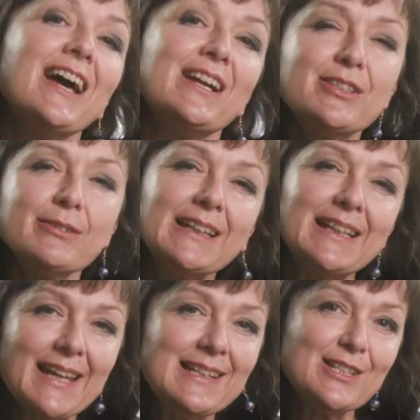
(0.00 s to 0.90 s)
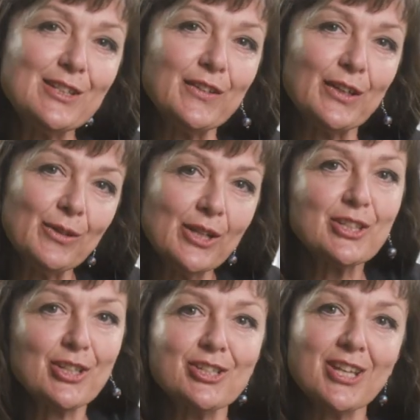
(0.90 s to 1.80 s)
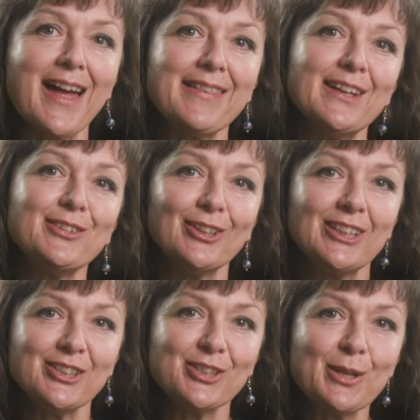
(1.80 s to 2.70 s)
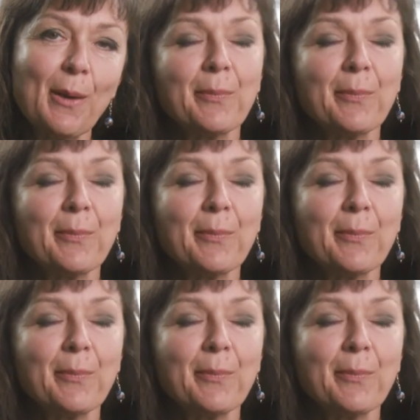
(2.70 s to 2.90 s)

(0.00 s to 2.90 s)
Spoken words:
and doing an interview to share their knowledge,